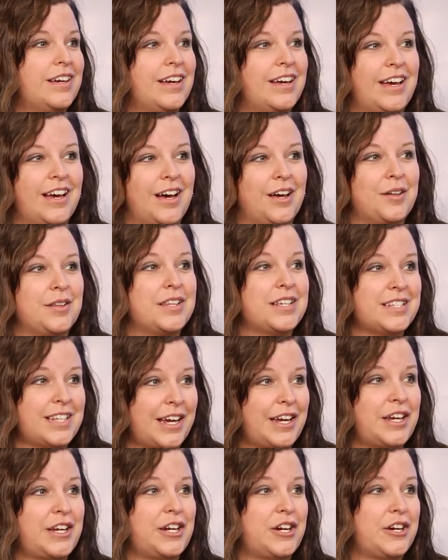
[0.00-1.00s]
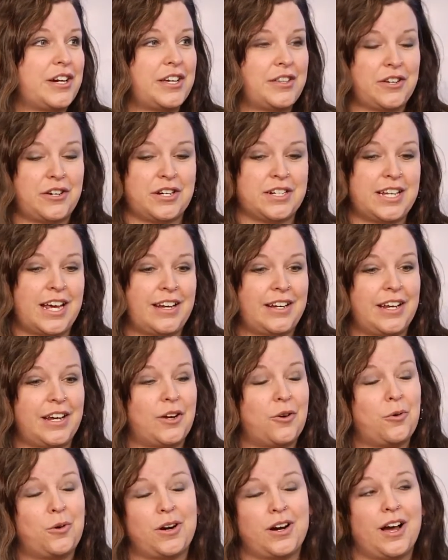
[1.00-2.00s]
the second year either attending
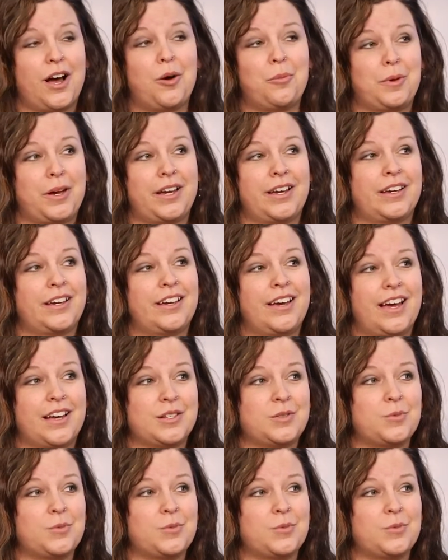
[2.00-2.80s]
or helping as